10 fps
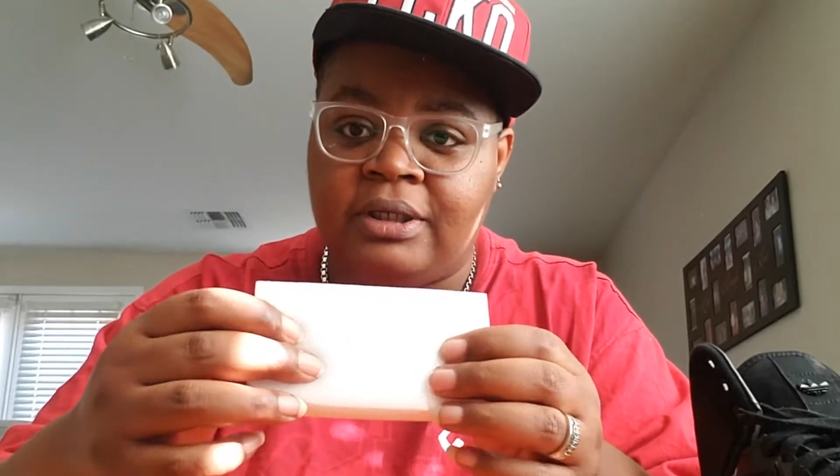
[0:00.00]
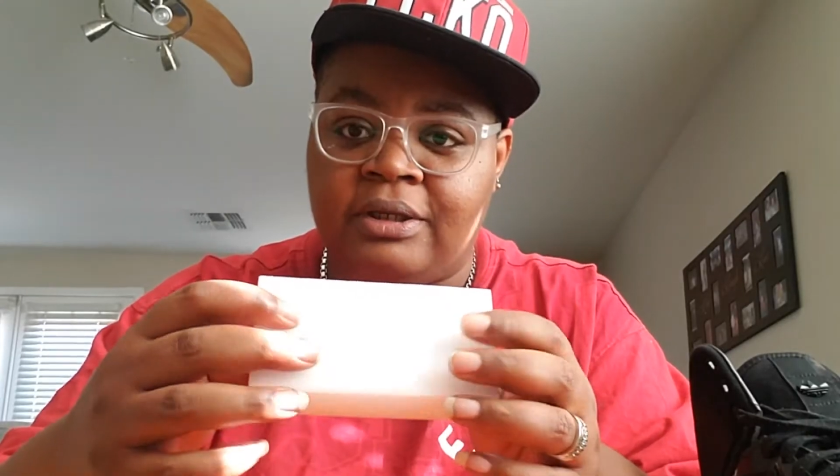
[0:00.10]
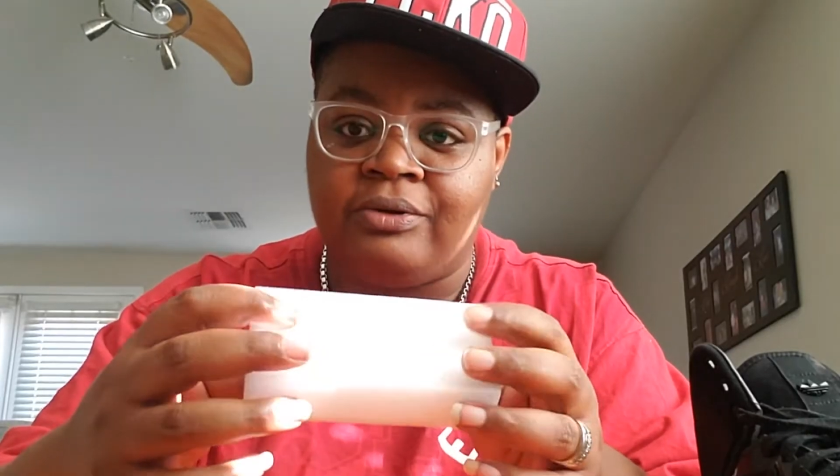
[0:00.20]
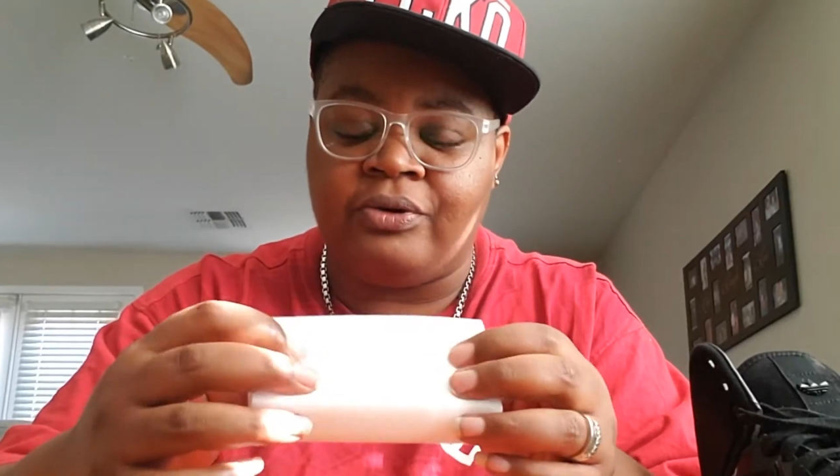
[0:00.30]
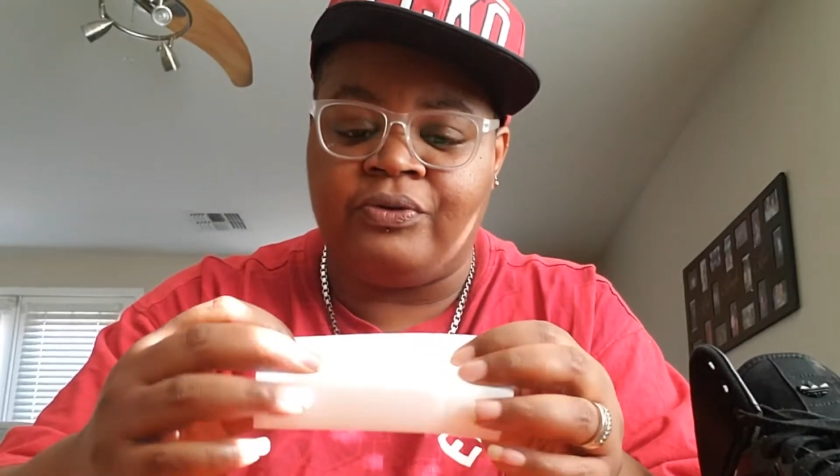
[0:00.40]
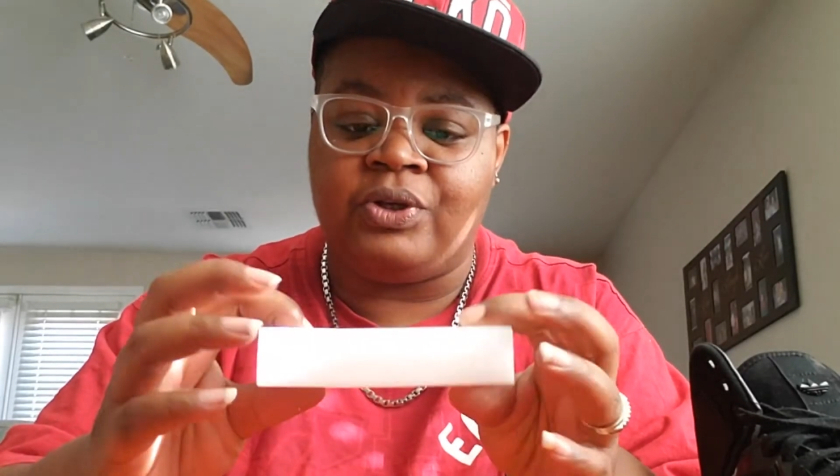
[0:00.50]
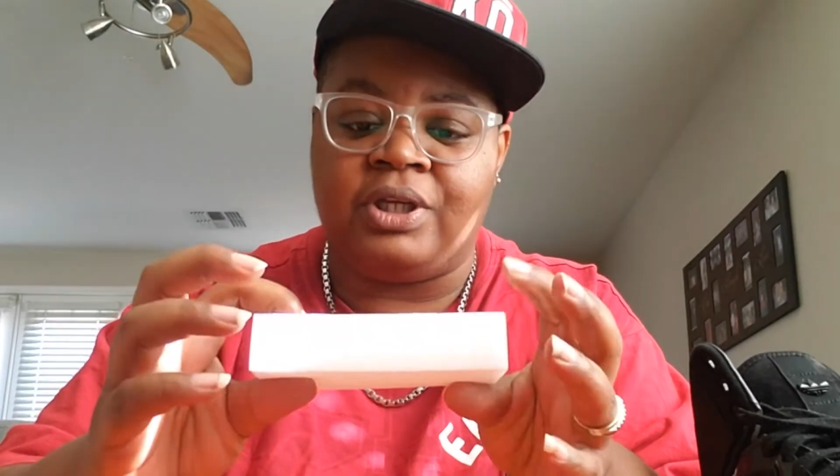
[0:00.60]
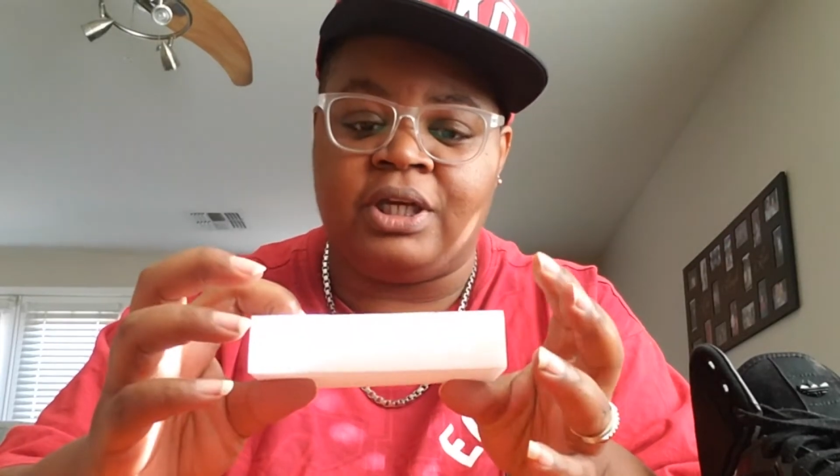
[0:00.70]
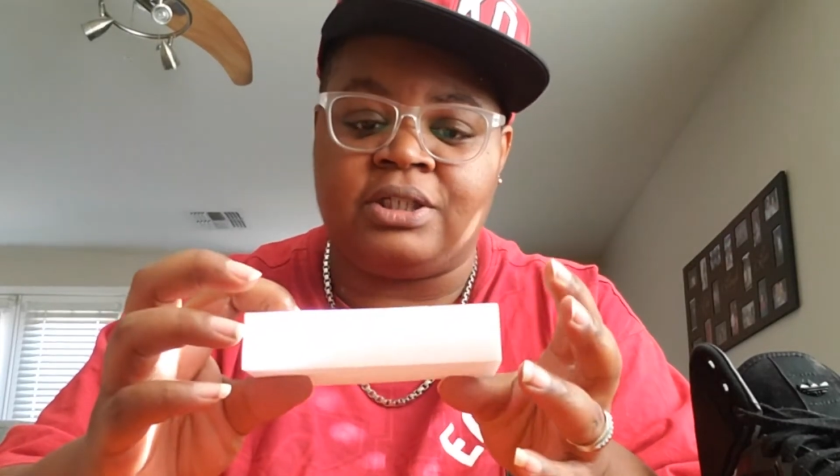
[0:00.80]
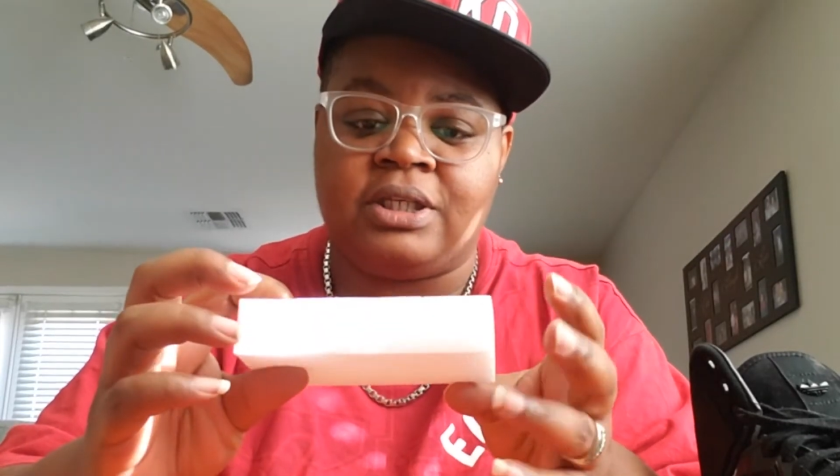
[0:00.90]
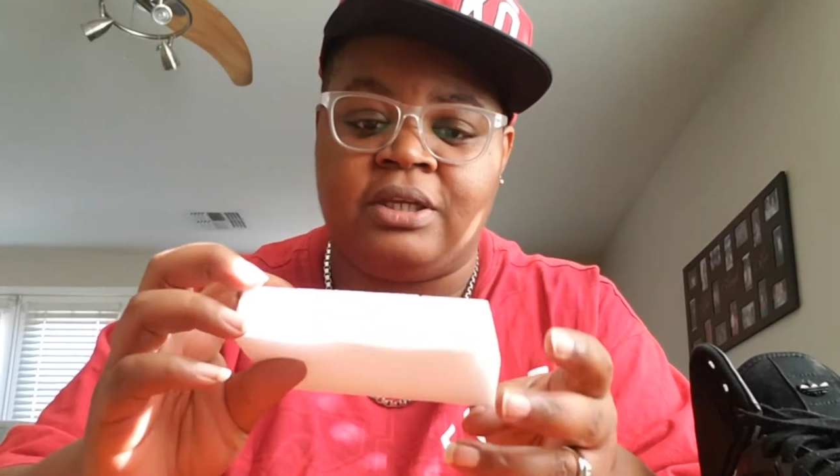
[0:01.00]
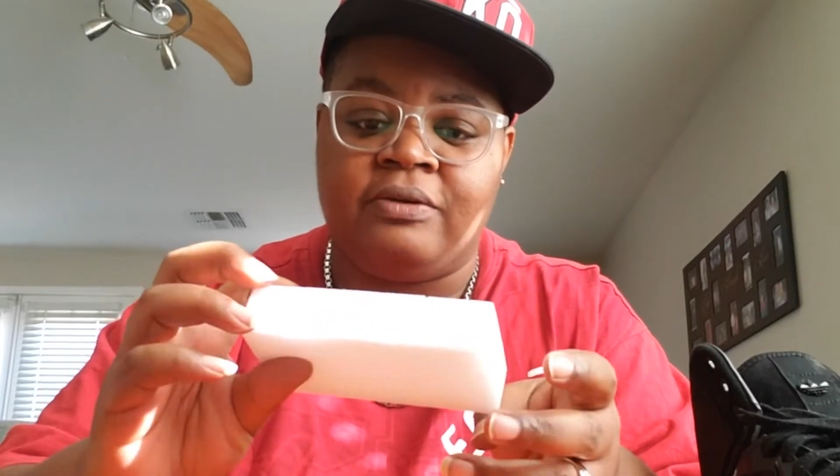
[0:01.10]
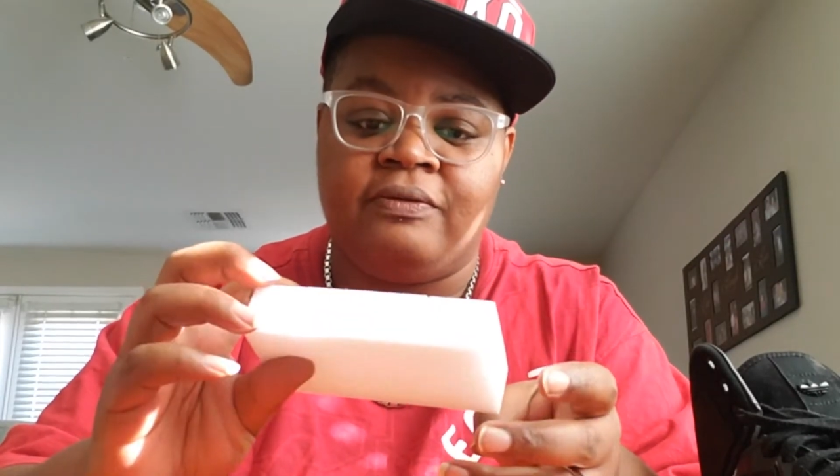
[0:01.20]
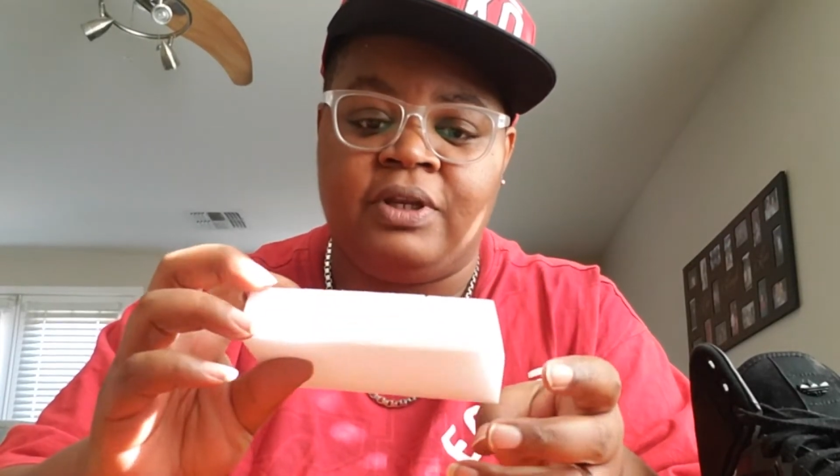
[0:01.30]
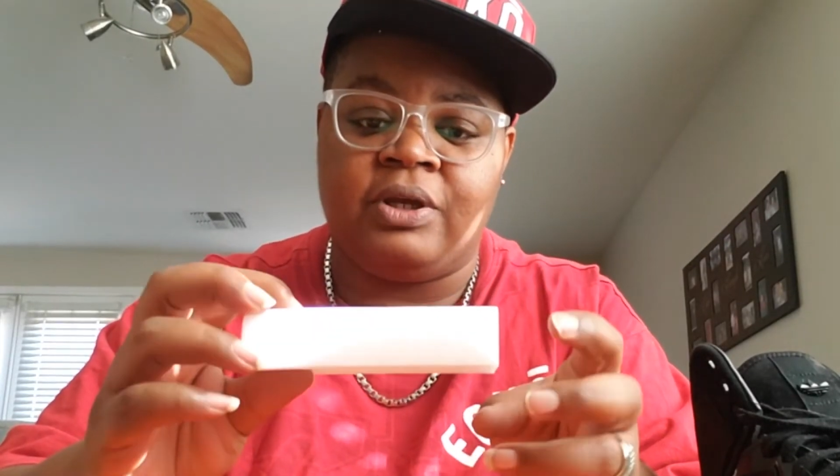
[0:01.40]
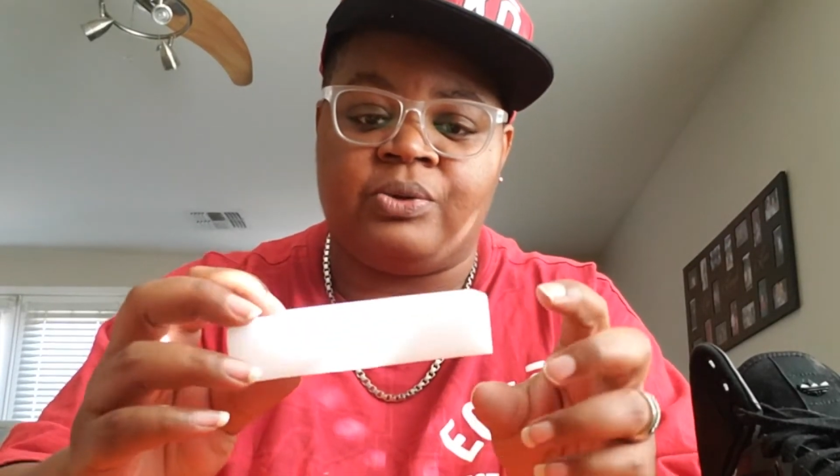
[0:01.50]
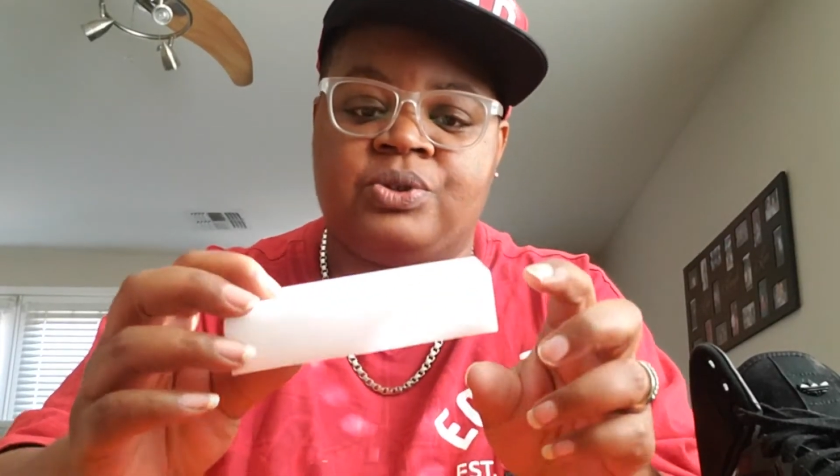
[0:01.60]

I don't know if you can catch that in the video.